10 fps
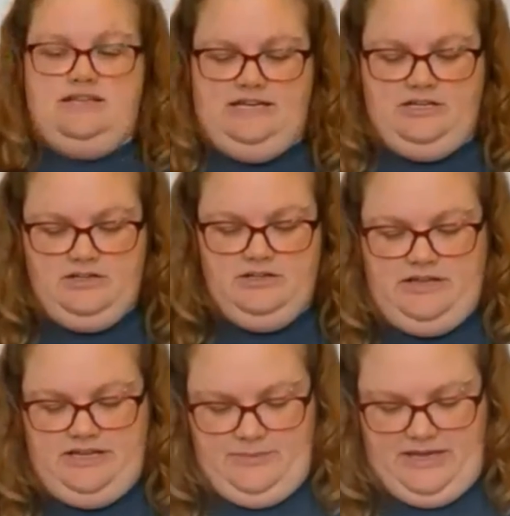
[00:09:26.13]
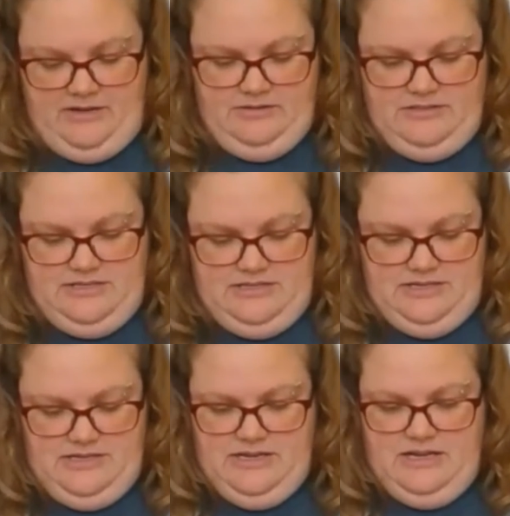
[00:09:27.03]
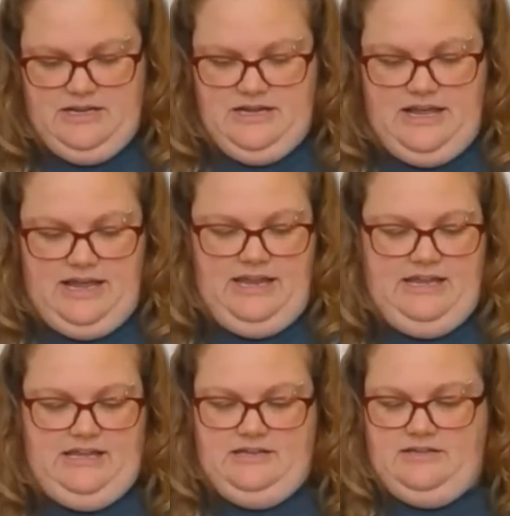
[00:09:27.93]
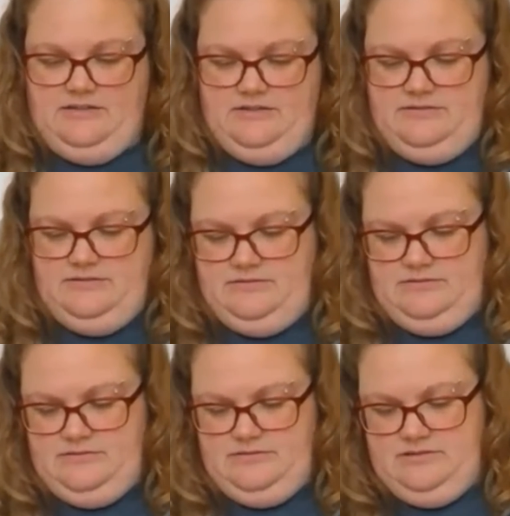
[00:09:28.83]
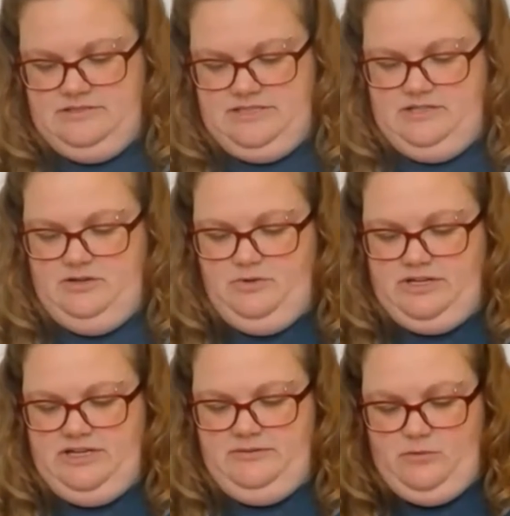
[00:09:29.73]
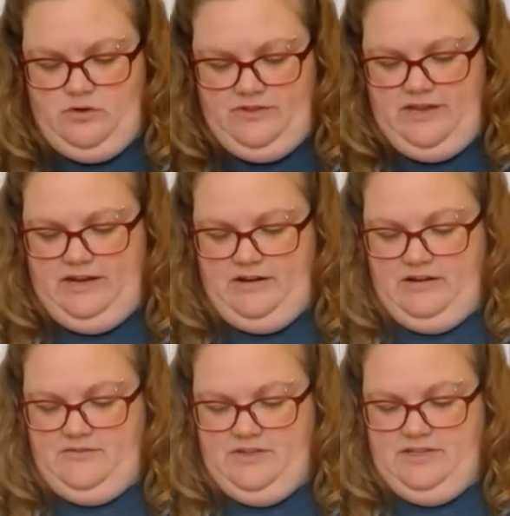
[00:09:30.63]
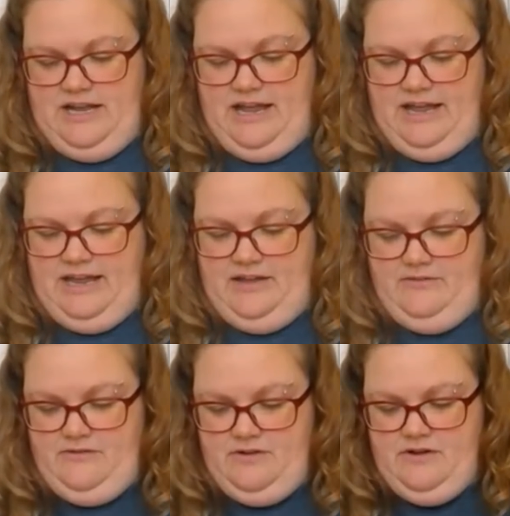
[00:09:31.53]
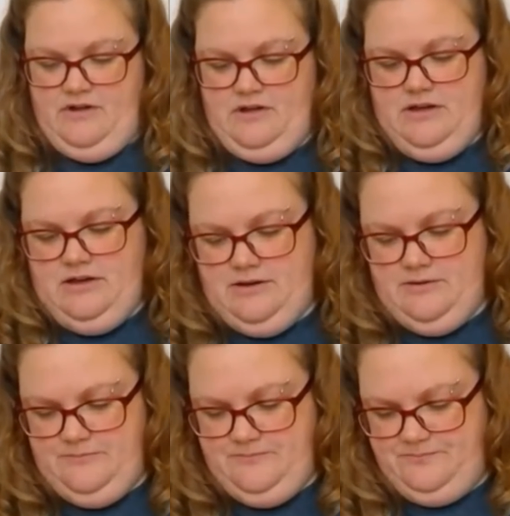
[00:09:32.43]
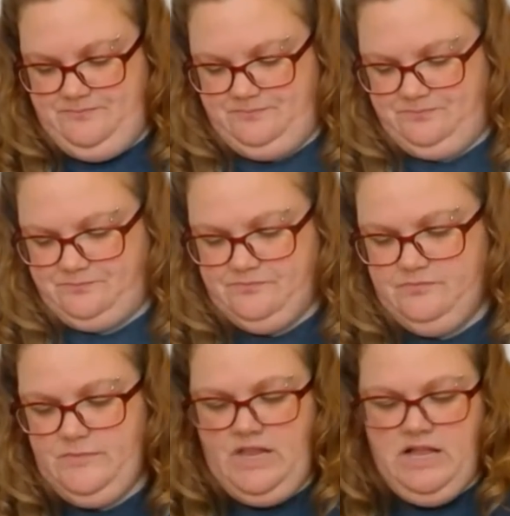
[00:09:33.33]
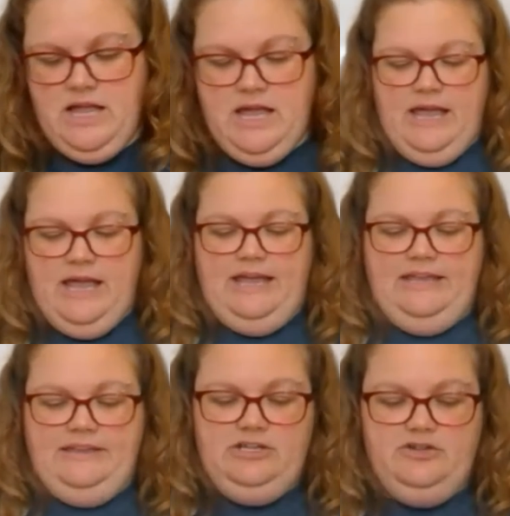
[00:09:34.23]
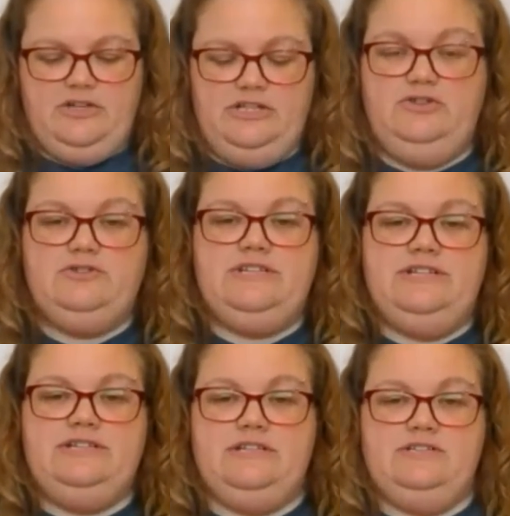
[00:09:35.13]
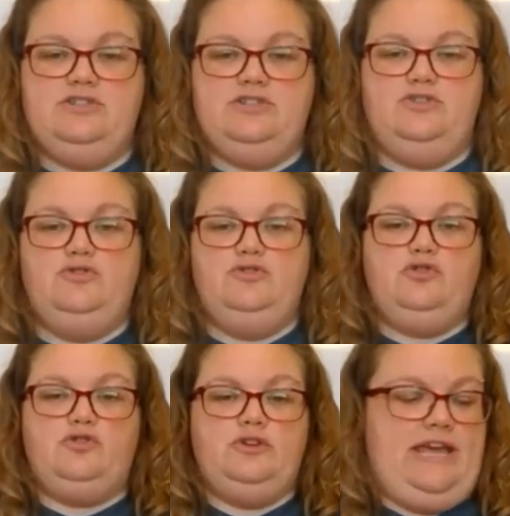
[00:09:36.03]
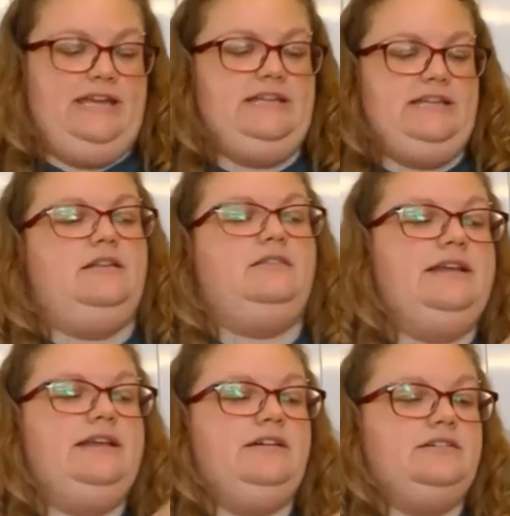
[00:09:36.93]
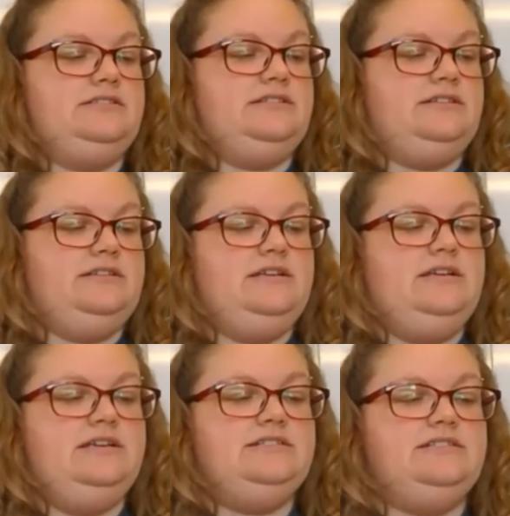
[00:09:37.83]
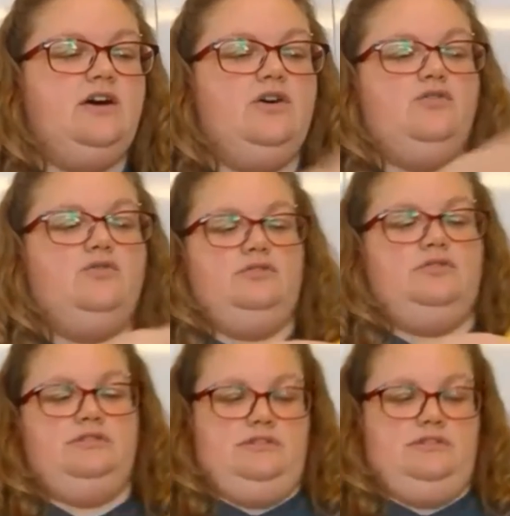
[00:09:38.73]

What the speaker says: and you can lay them out, and I said you want to get more of the air out of it than I have. And then you can use it to create letters. So